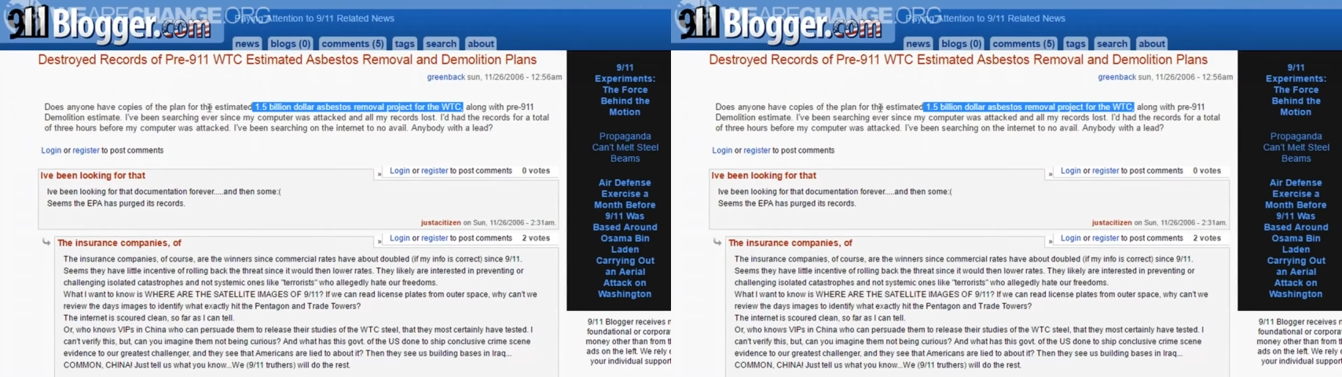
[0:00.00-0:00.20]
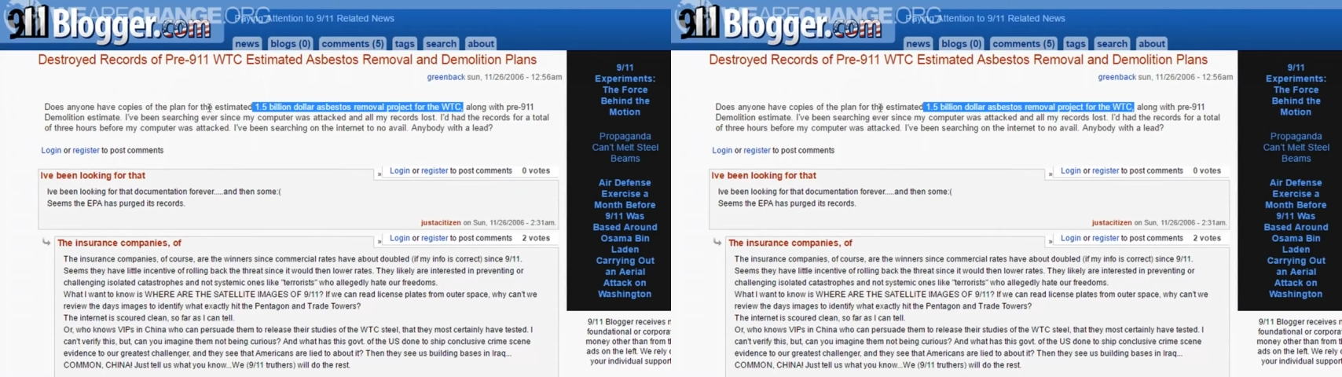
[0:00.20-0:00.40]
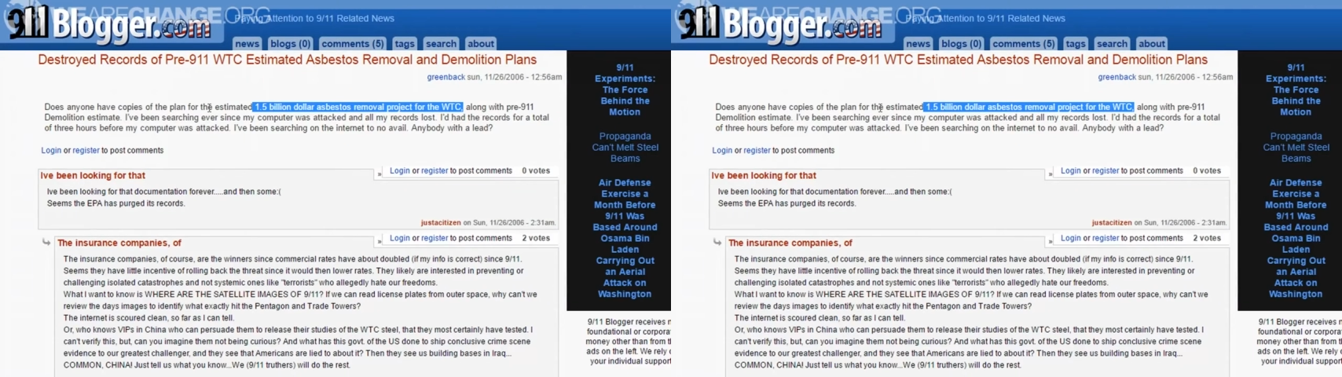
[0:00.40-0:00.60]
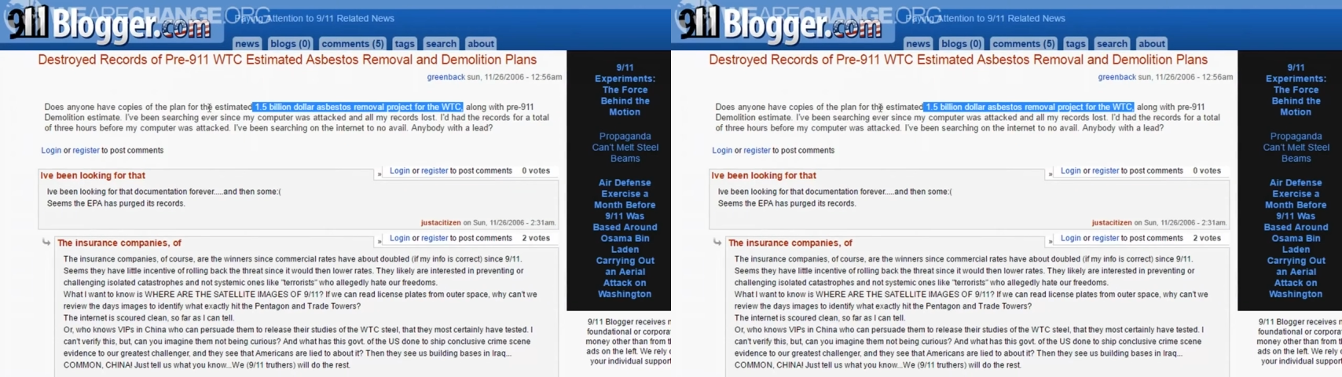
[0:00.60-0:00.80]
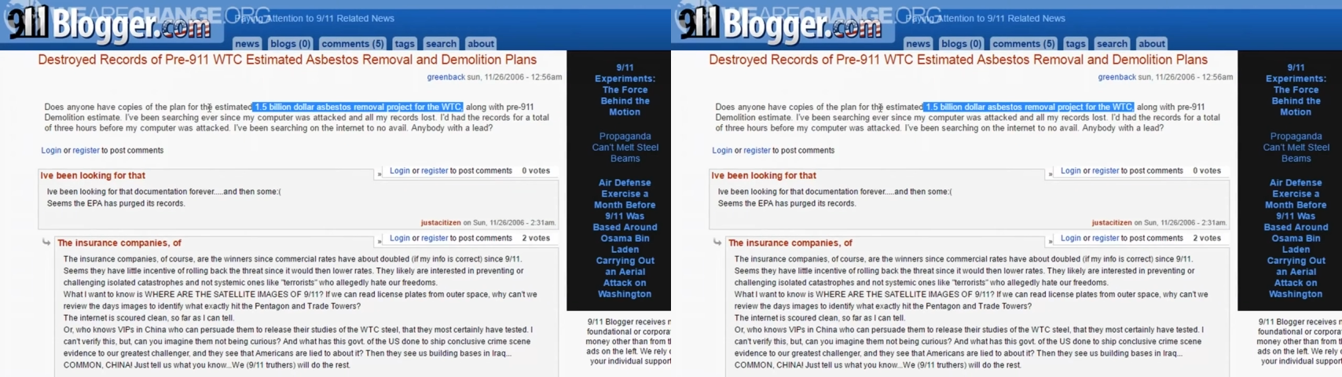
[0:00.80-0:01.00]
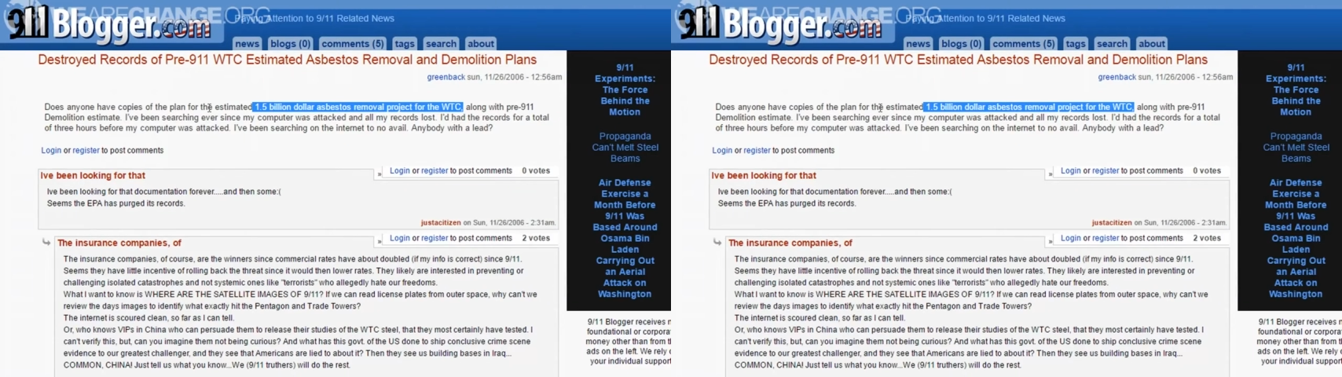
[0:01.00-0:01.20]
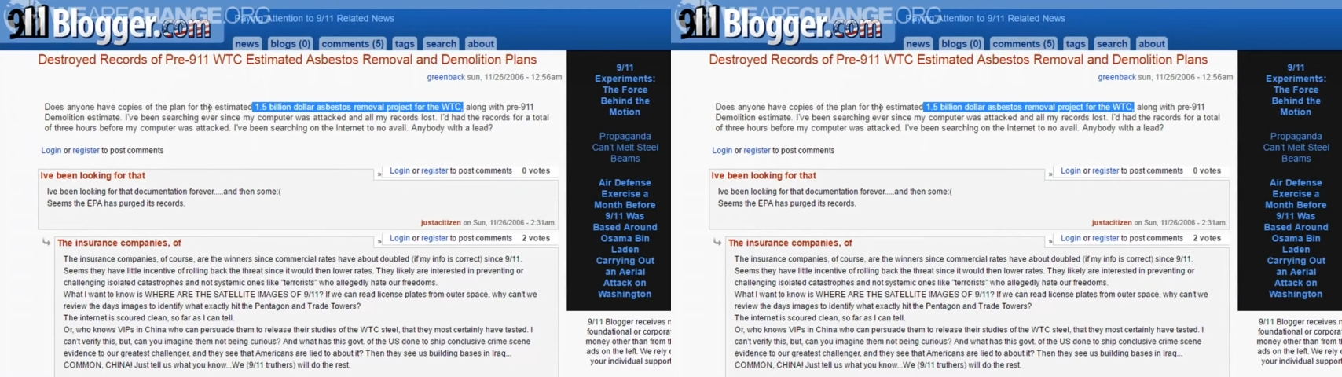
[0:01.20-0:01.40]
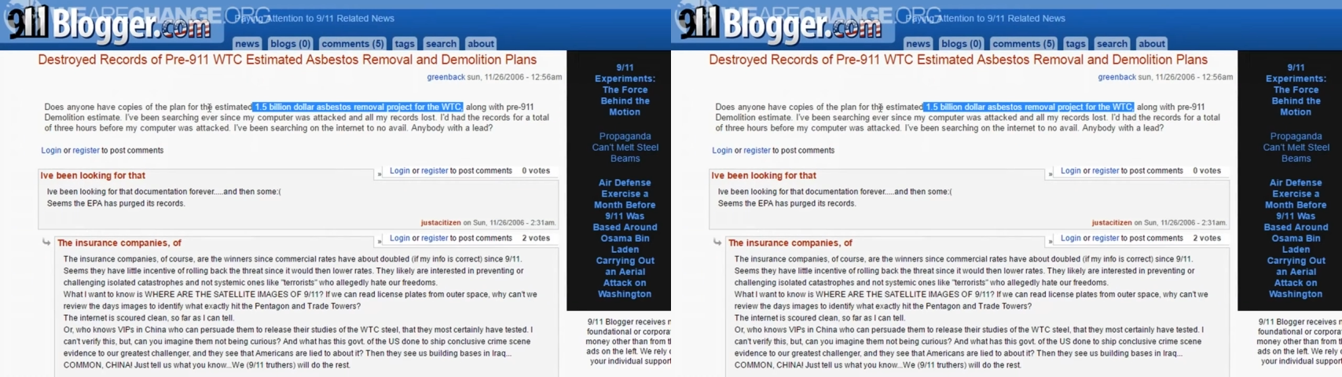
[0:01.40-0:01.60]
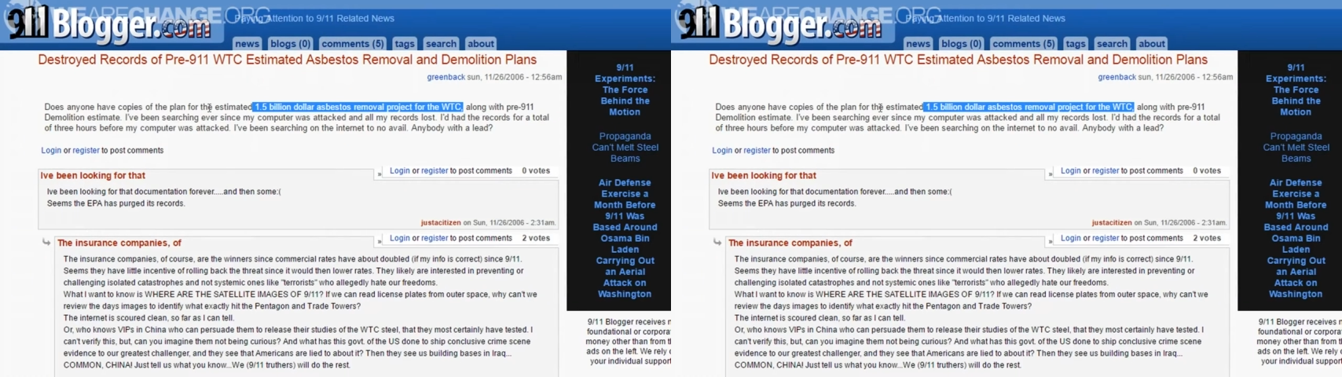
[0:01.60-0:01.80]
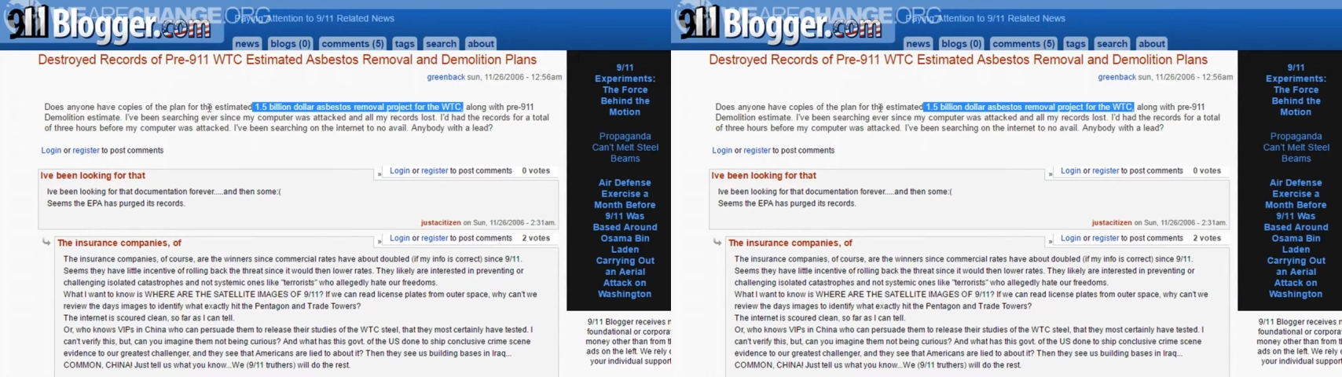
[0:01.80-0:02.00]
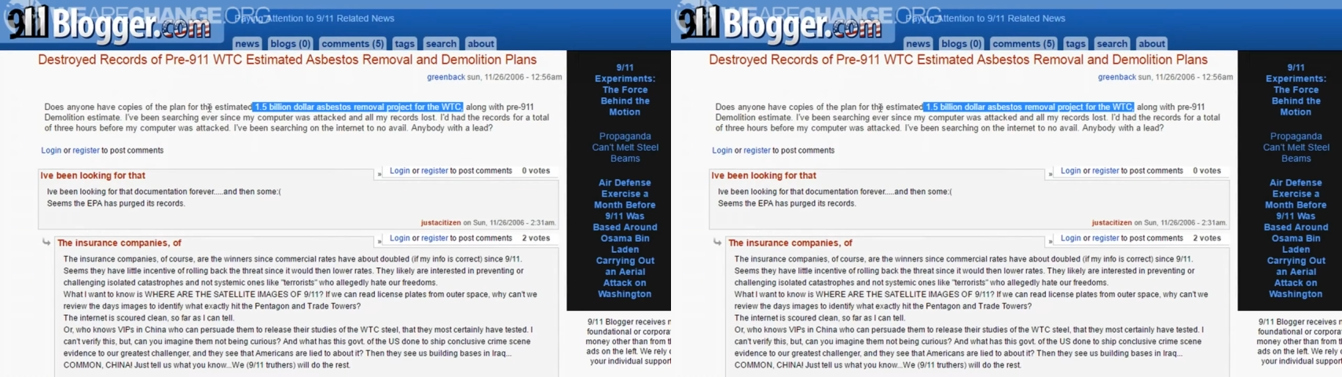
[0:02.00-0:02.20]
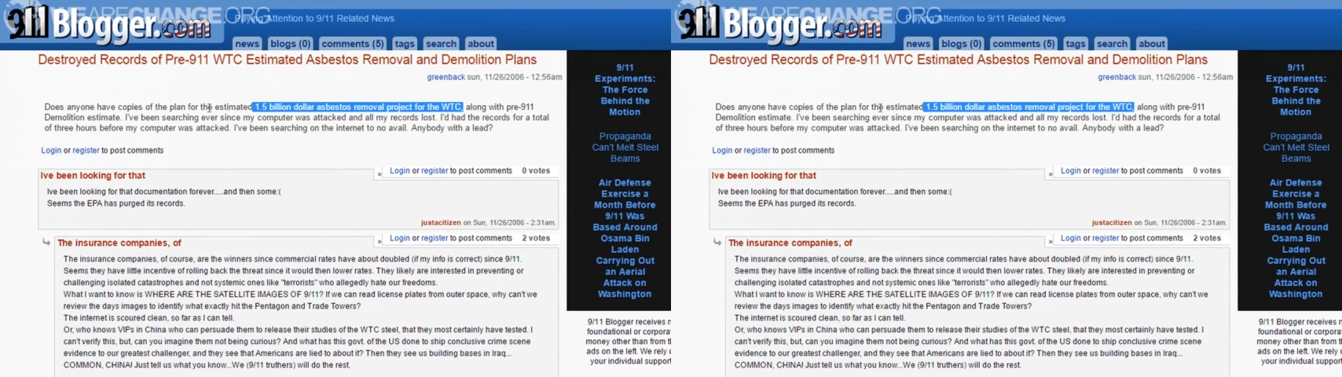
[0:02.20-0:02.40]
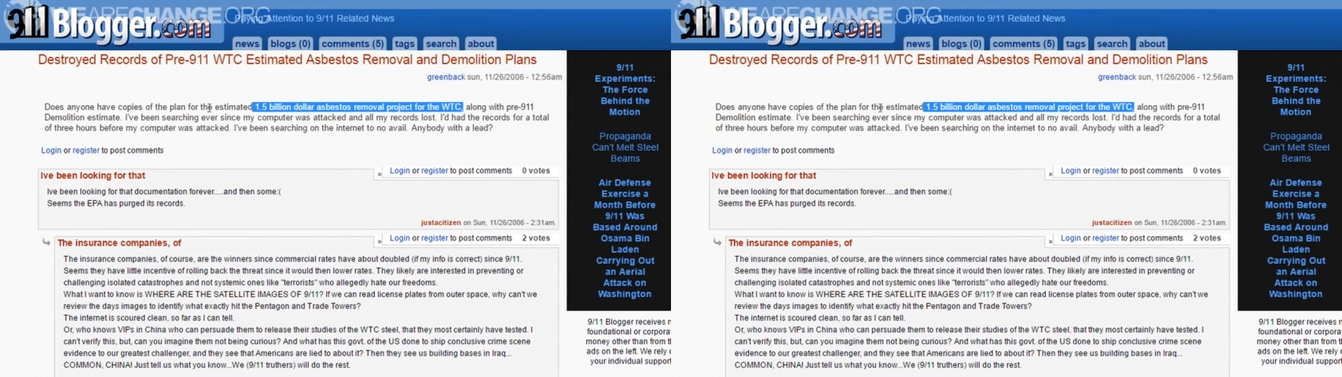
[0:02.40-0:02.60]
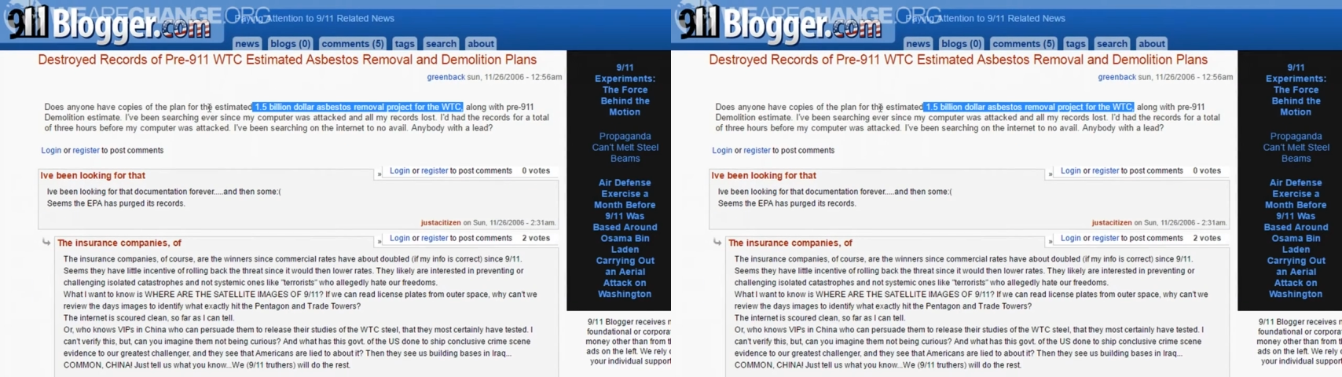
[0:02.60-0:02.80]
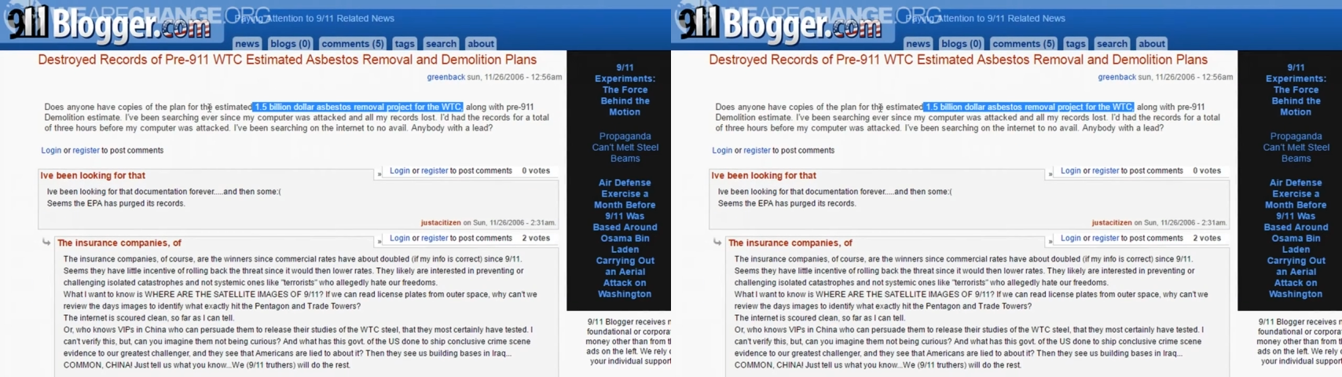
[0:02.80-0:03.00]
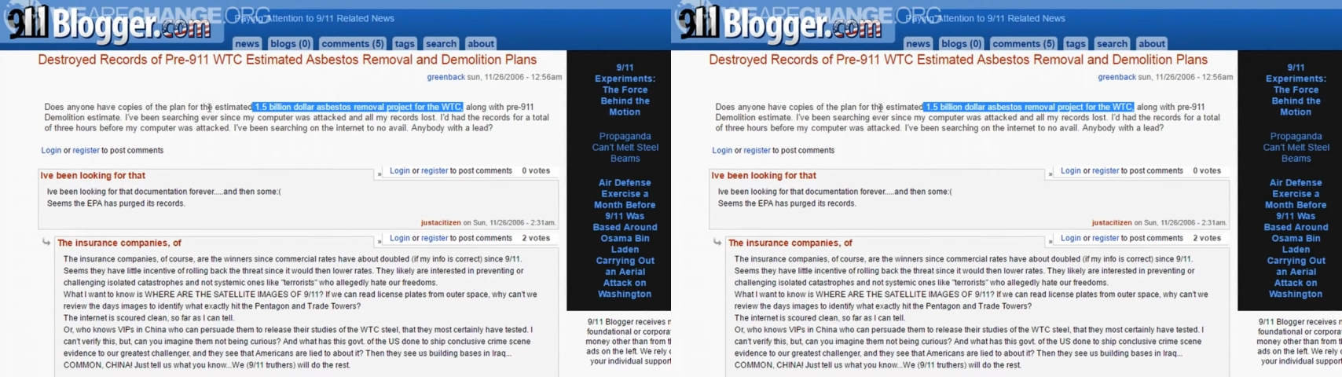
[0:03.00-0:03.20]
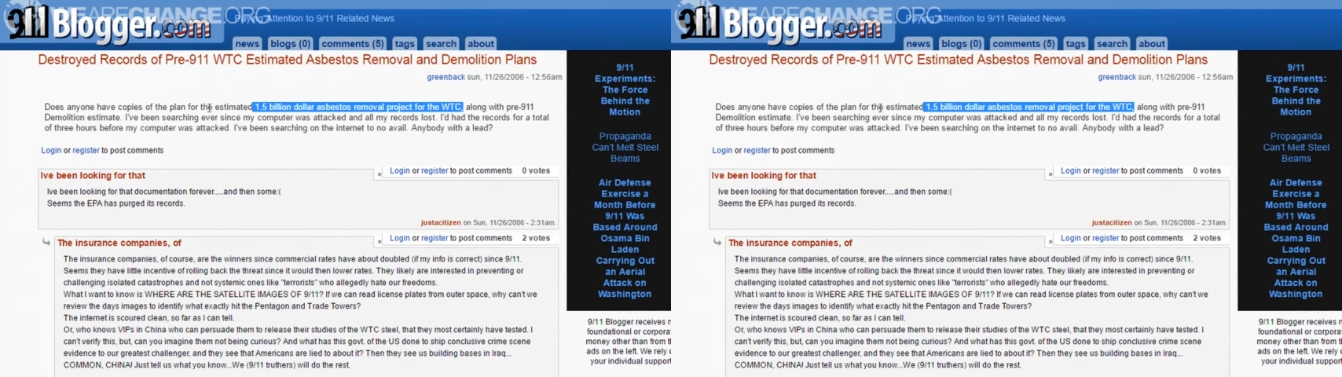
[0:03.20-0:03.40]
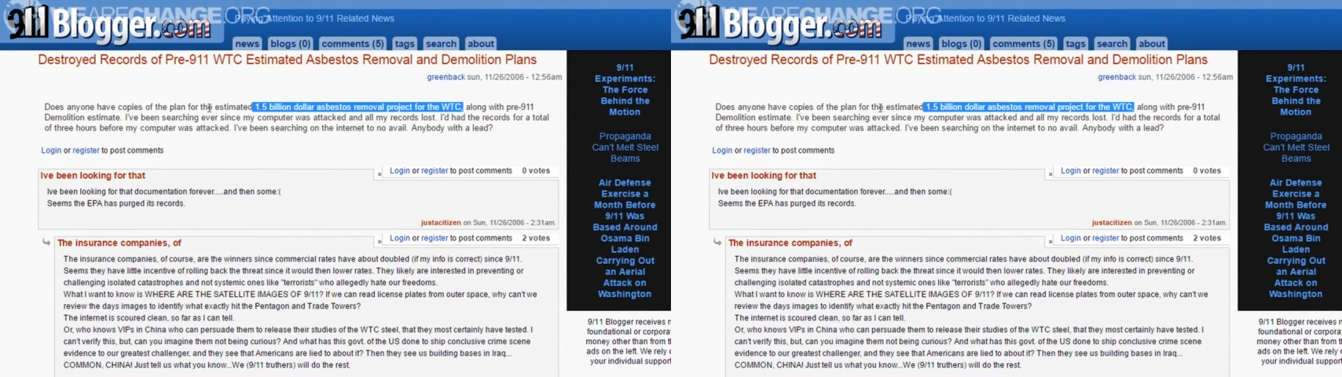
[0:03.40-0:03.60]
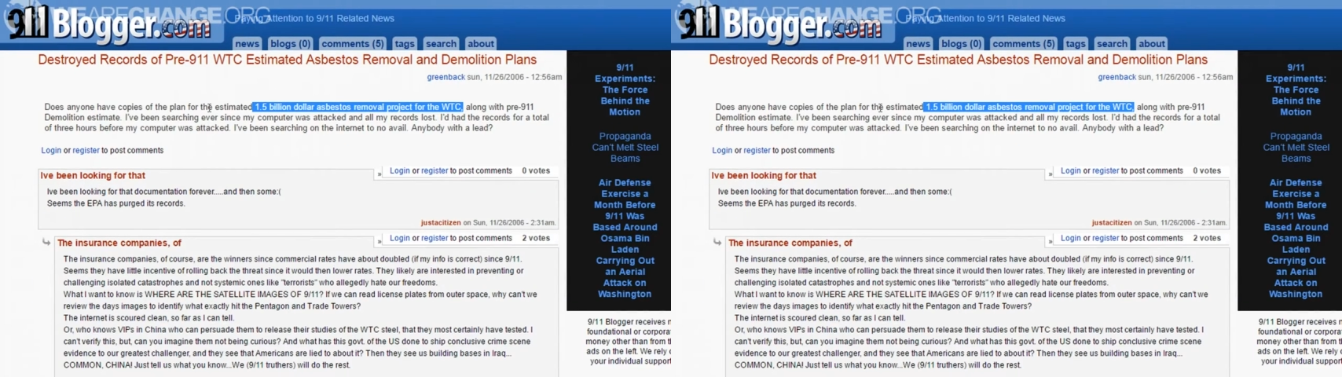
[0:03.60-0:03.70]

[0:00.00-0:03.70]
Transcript: Nobody's mouth can be seen.